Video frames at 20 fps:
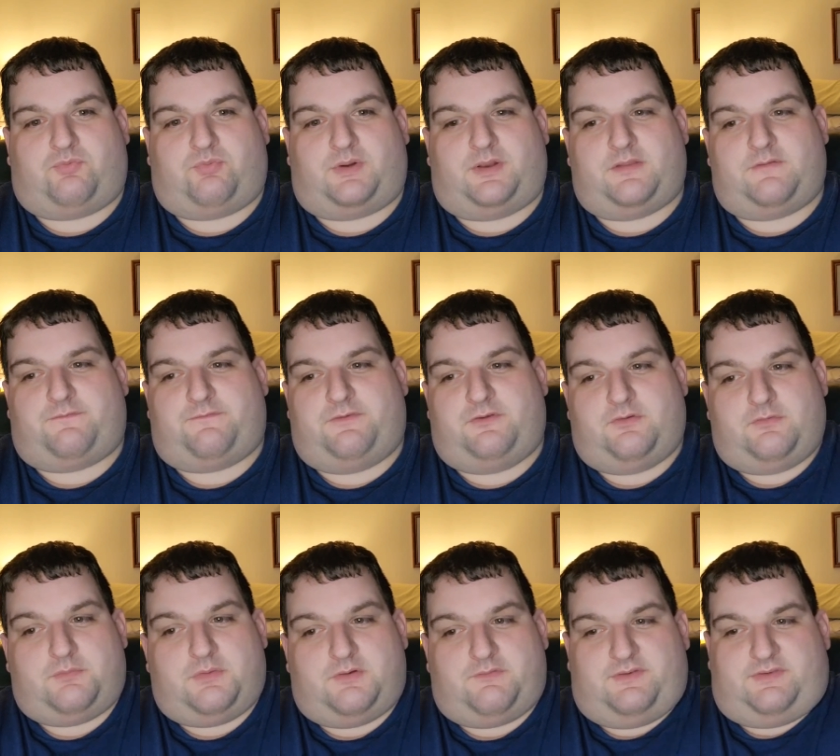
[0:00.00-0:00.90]
It's one of the
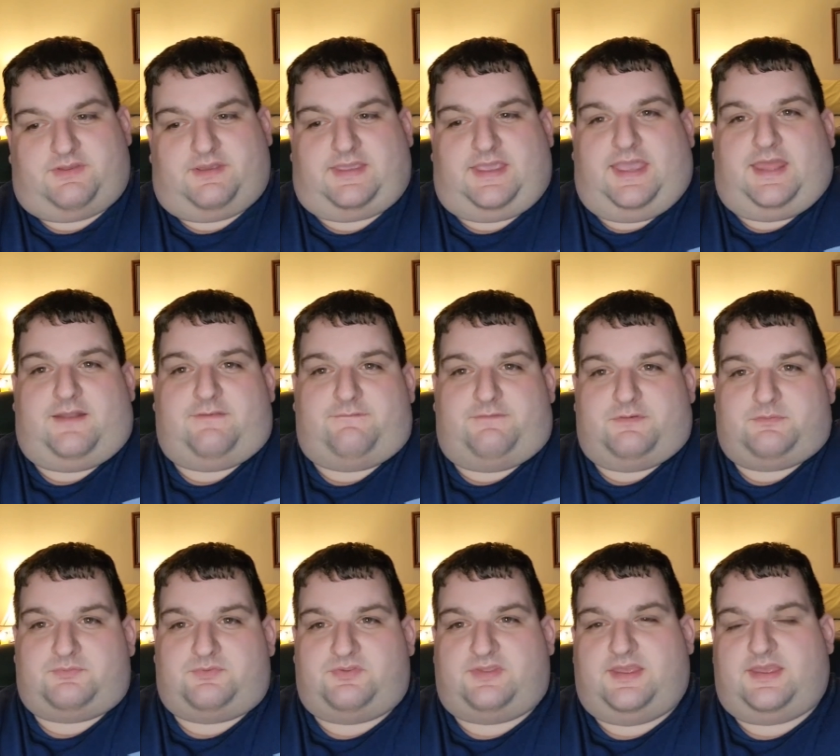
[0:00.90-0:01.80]
few movies that canon
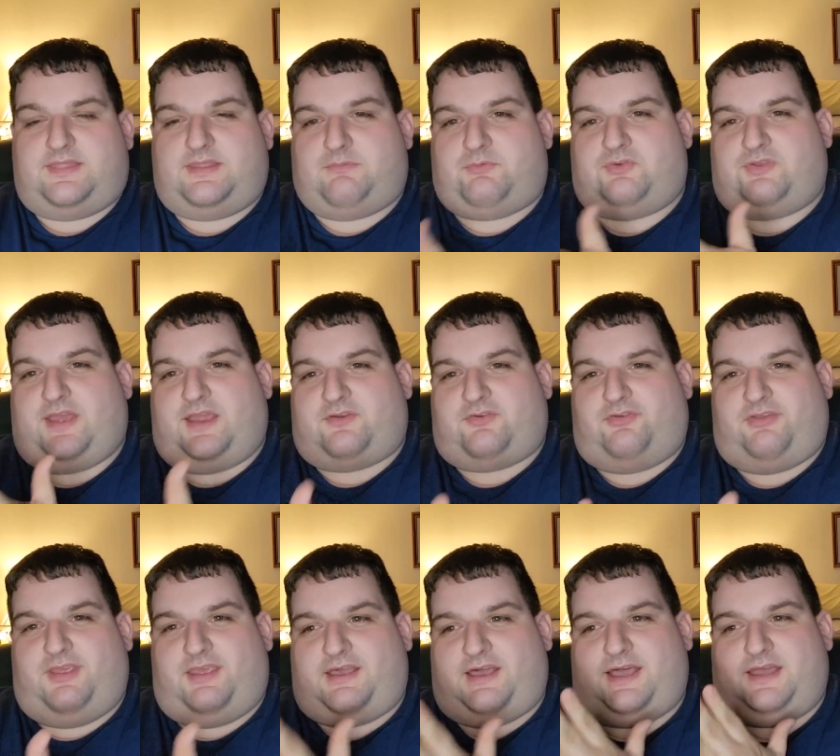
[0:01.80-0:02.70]
films did that was
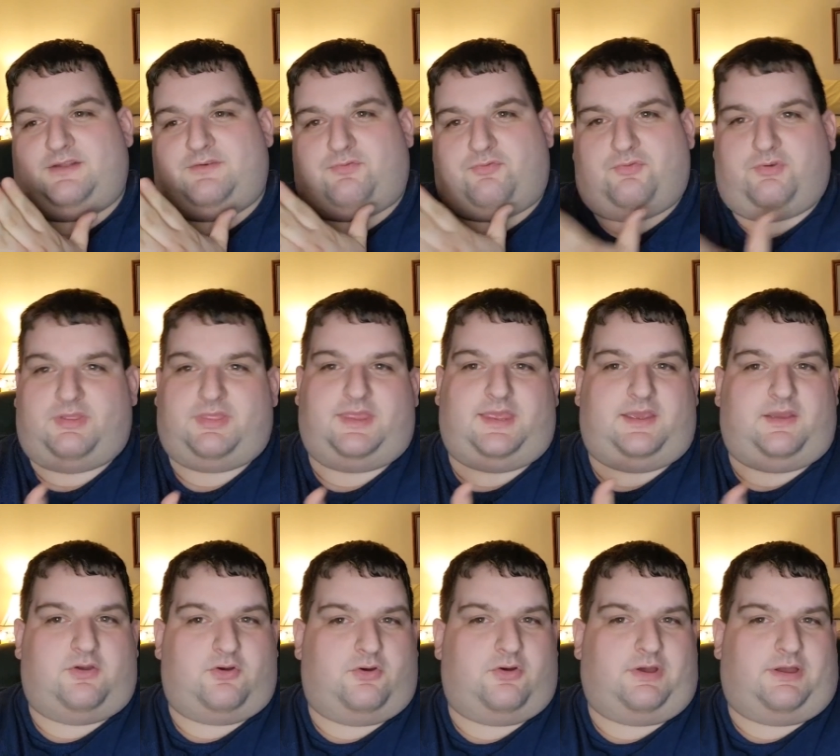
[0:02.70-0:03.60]
actually kind of
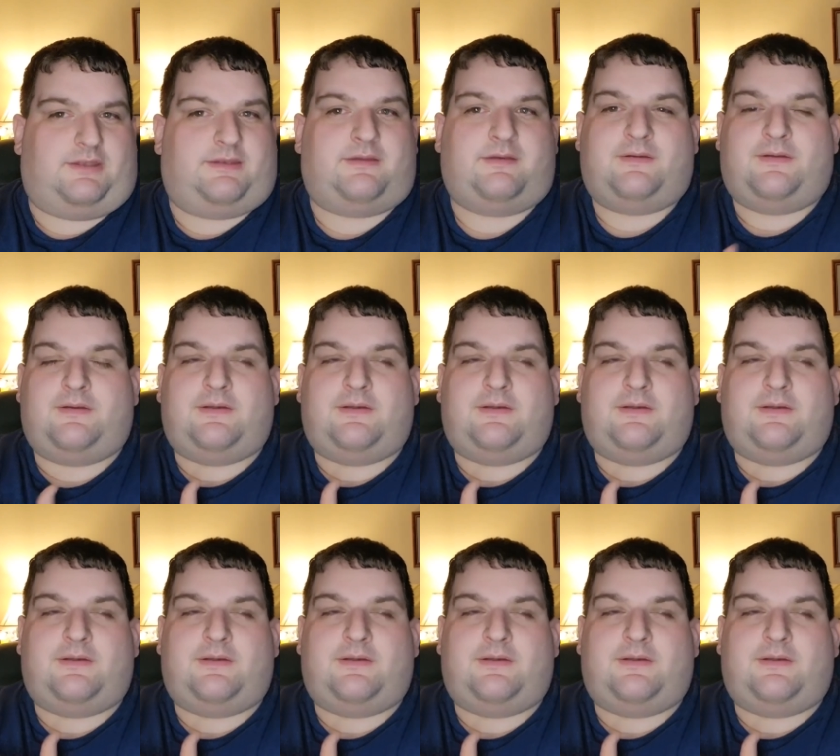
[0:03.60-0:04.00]
really good.